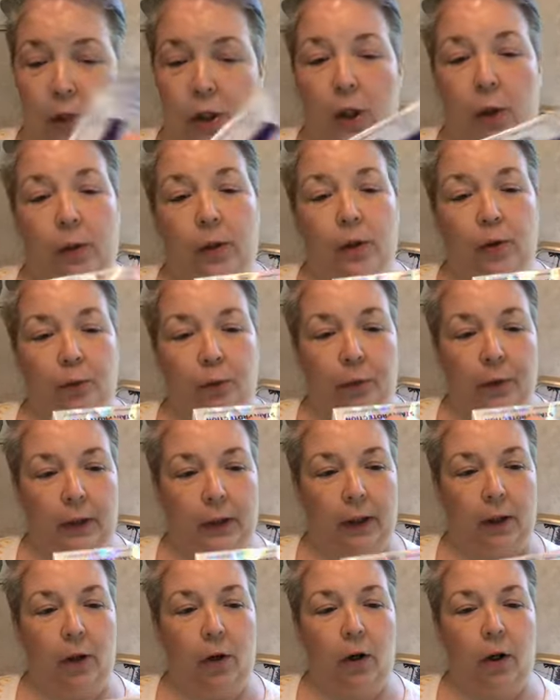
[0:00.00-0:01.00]
so it's
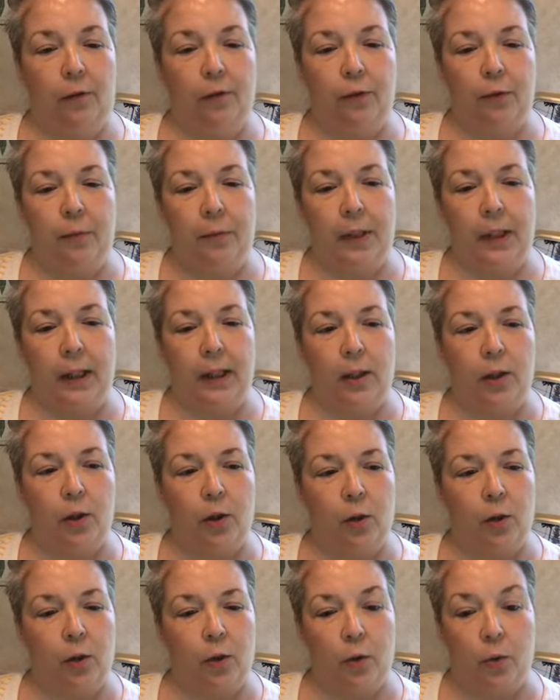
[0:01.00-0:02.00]
really hard for me
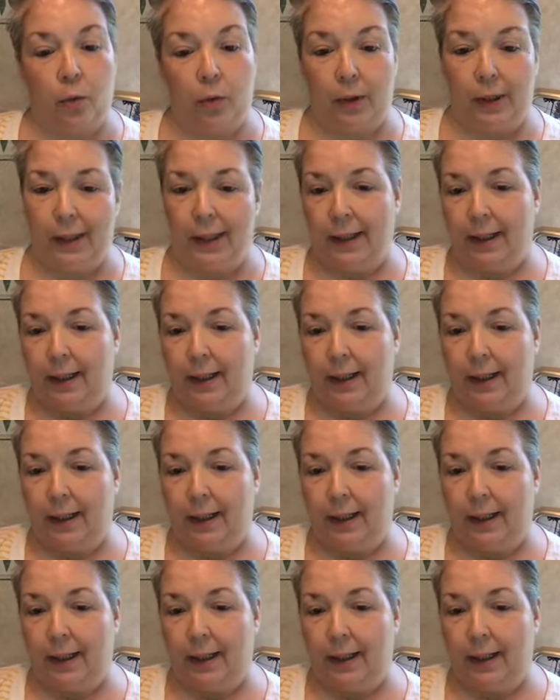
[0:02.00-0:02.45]
to